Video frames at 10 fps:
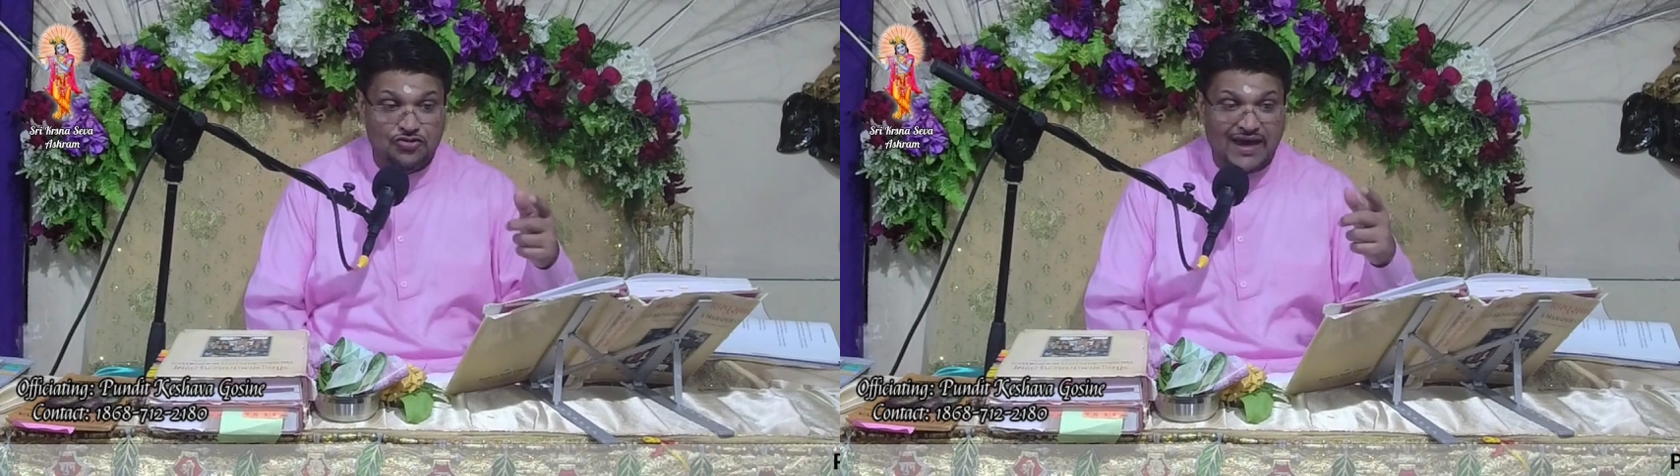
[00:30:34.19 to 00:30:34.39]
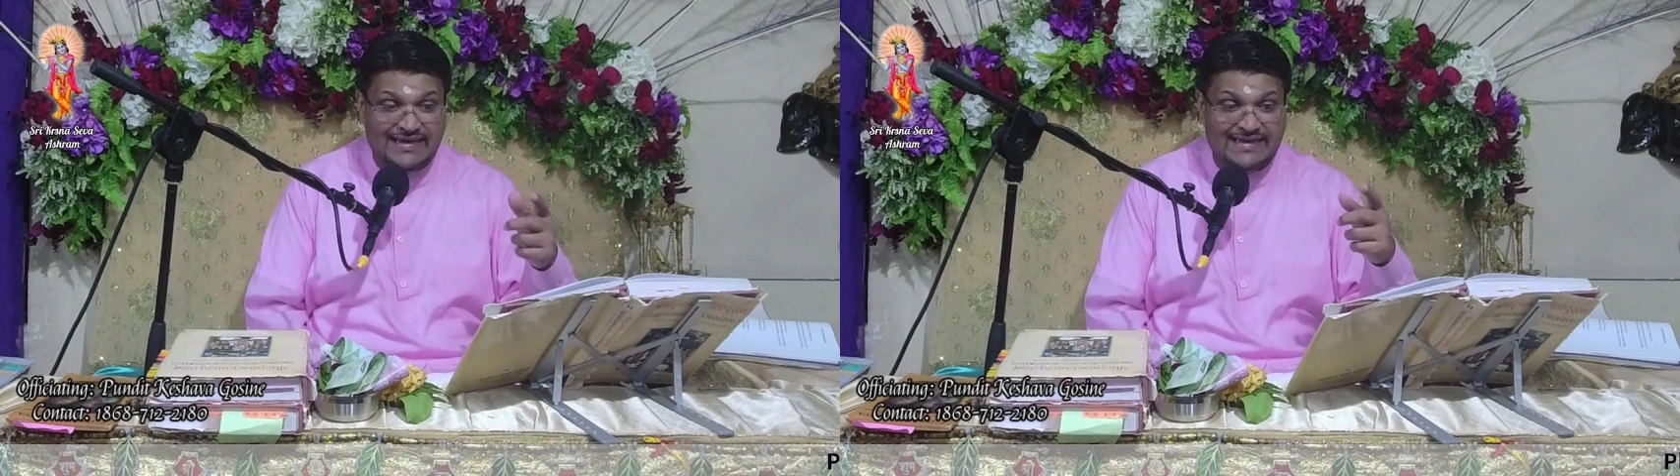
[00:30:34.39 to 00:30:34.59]

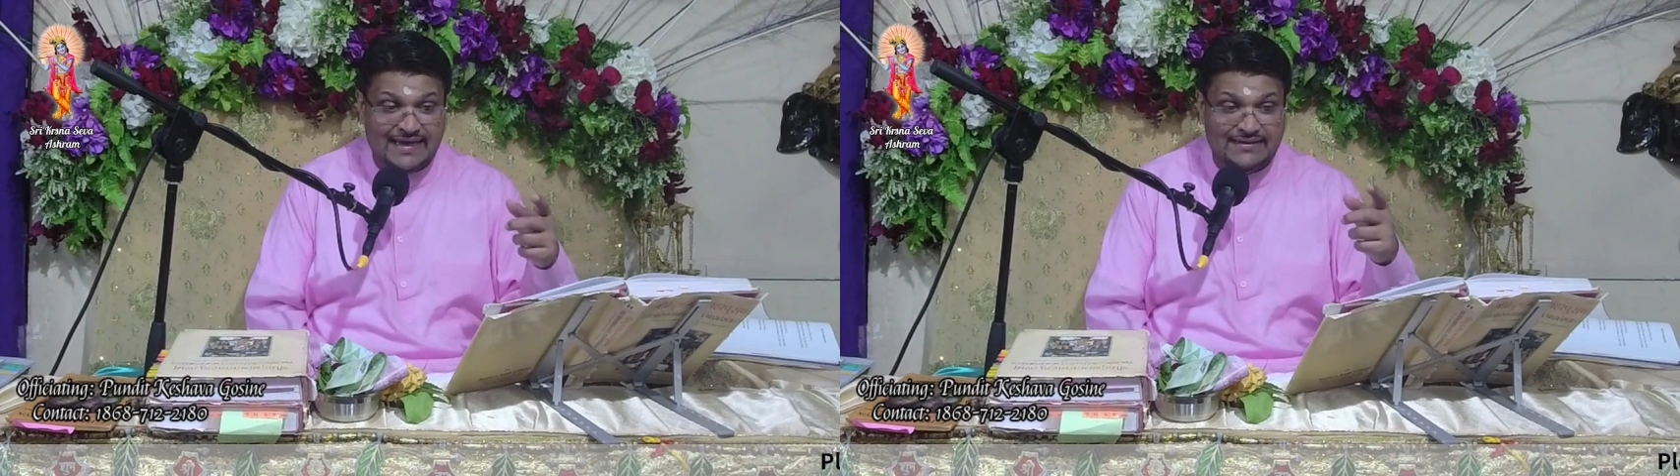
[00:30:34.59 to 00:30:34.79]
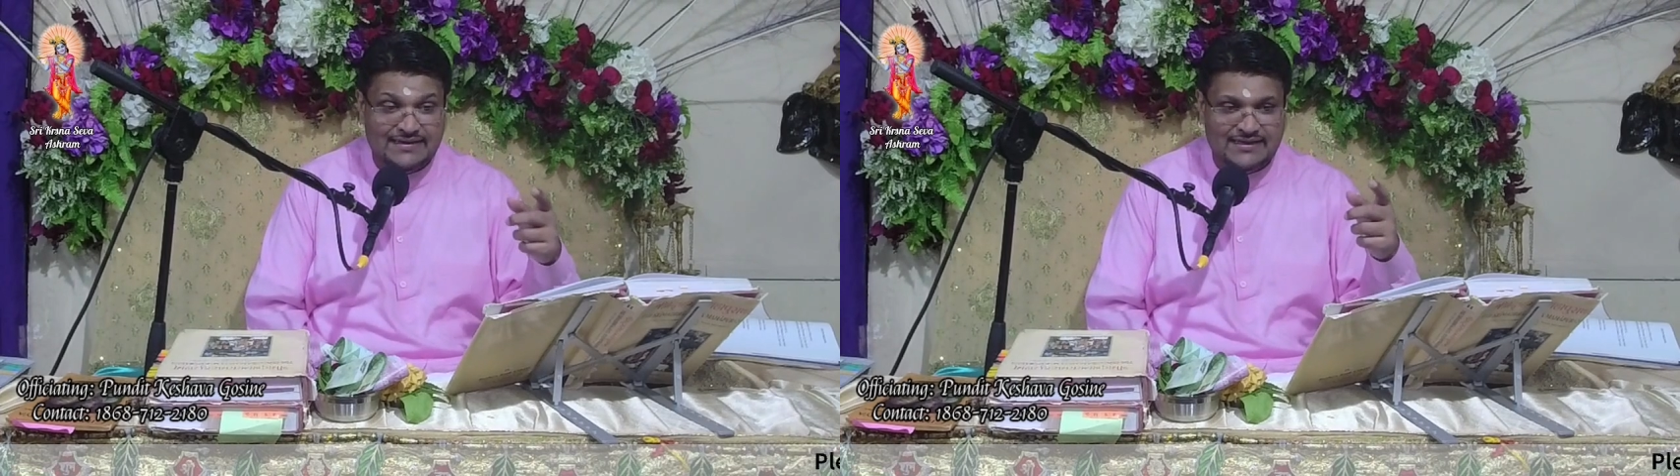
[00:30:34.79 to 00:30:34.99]

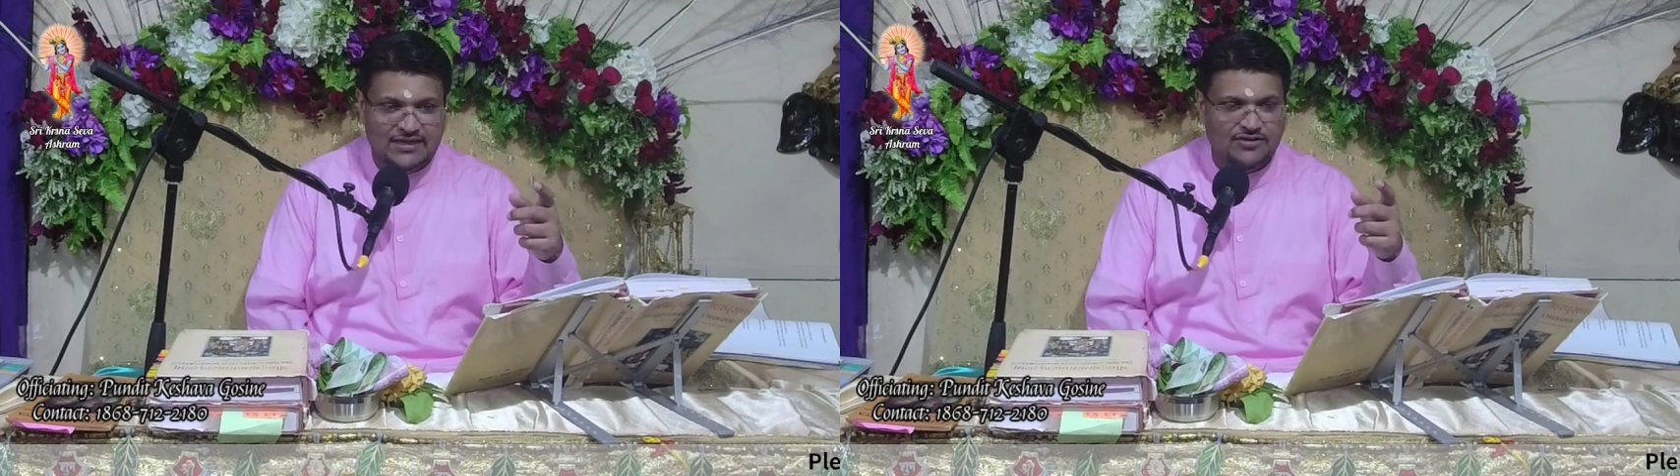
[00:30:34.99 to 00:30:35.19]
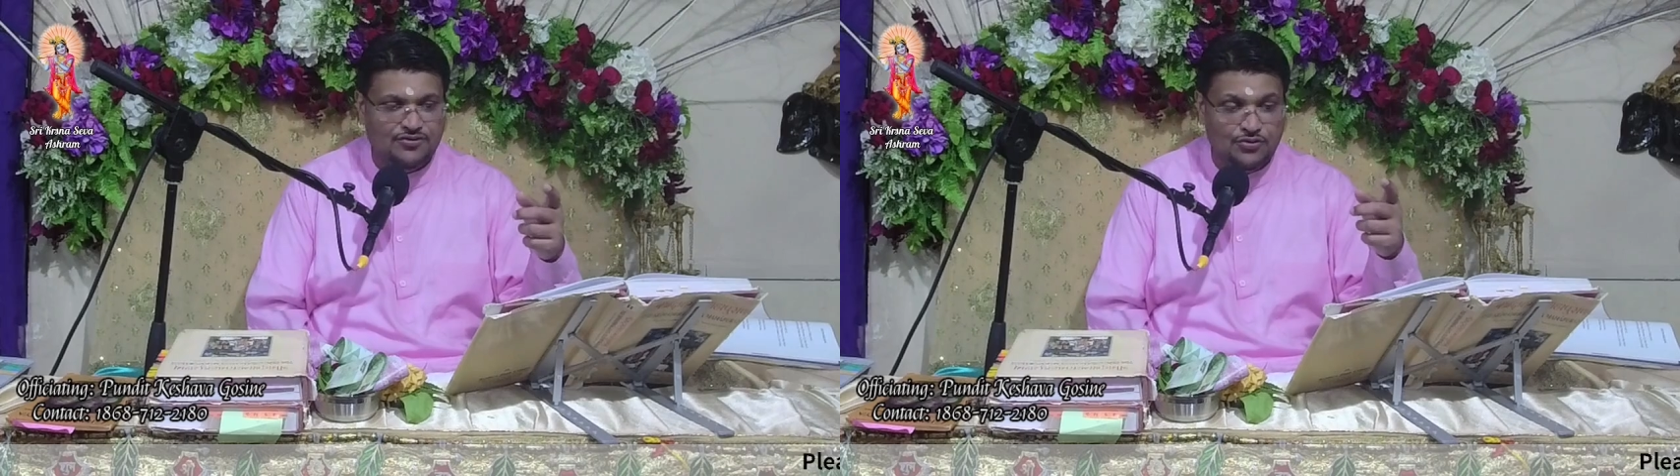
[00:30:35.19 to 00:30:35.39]
identity
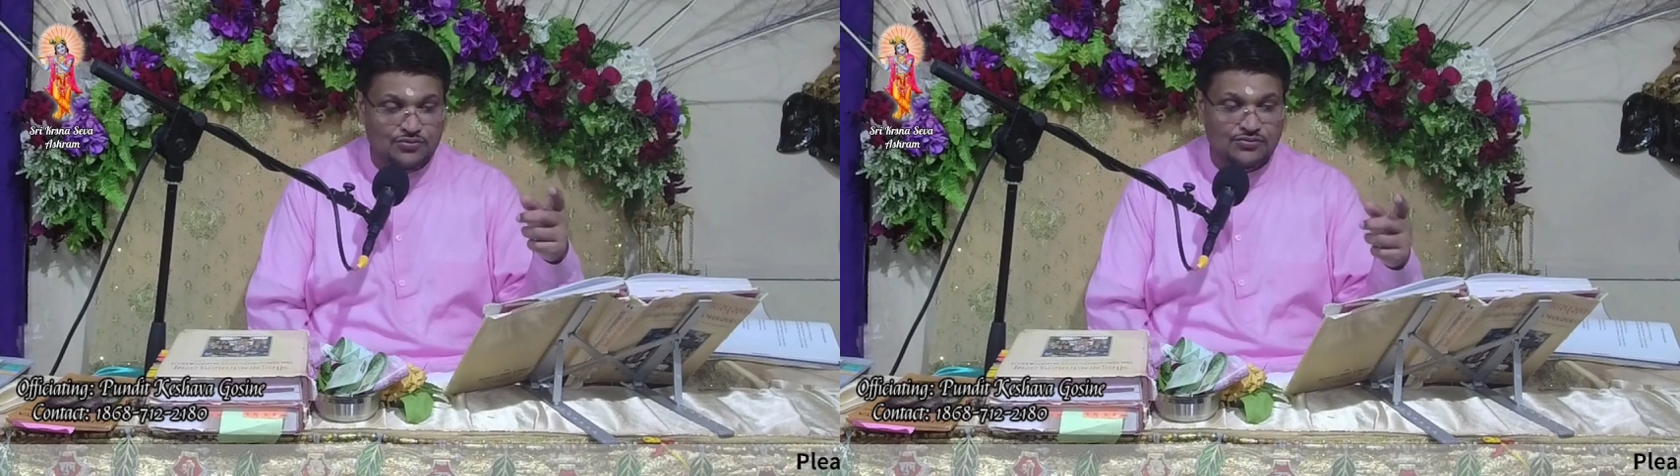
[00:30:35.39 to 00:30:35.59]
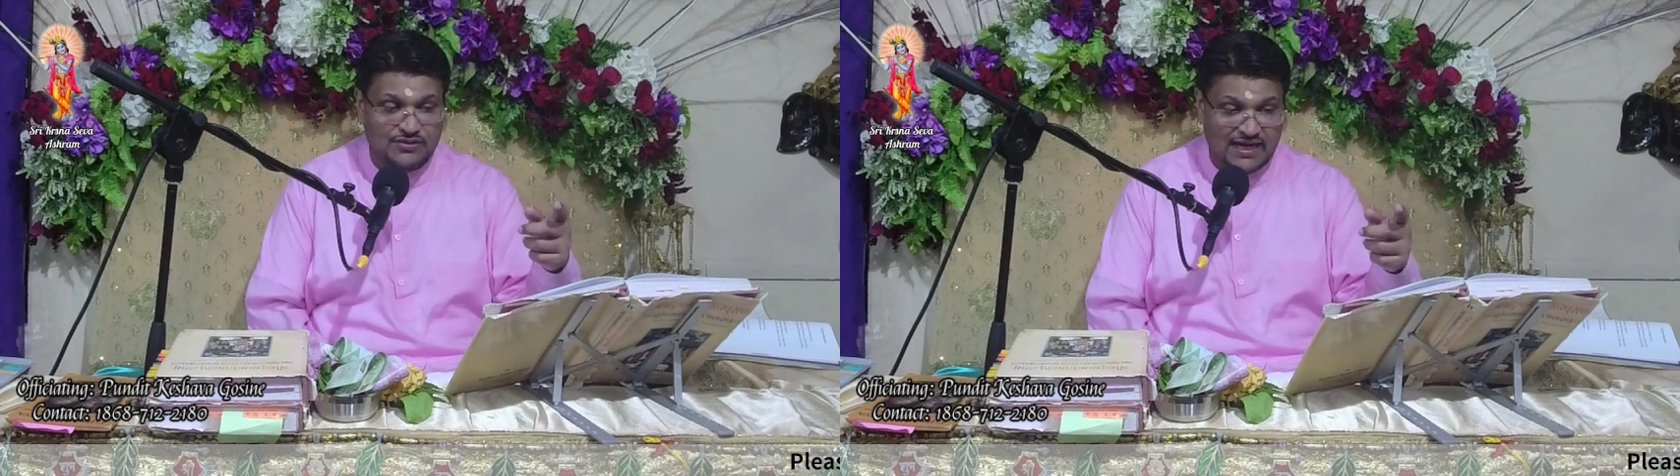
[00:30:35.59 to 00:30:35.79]
of who
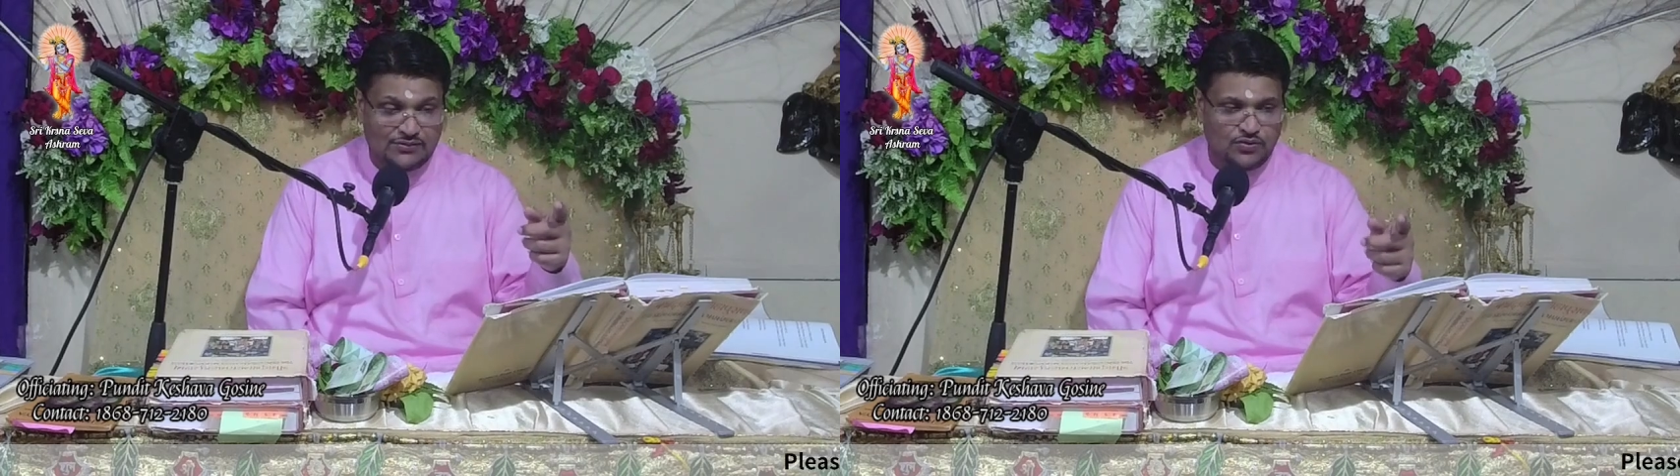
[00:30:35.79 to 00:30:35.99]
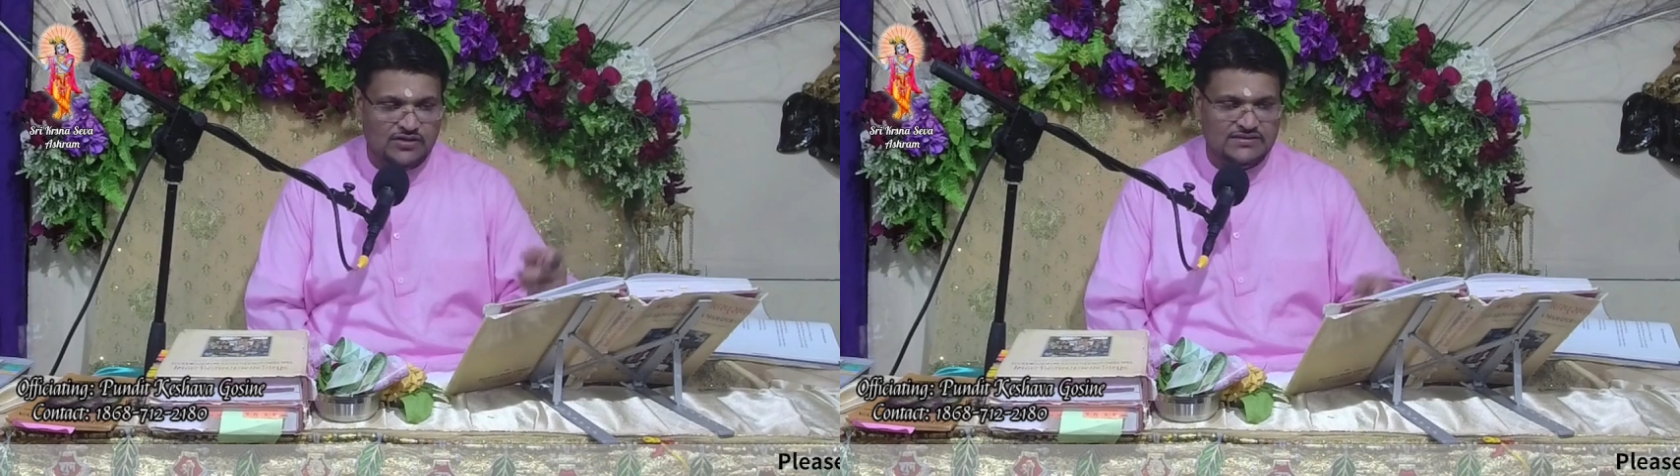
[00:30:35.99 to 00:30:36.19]
that was.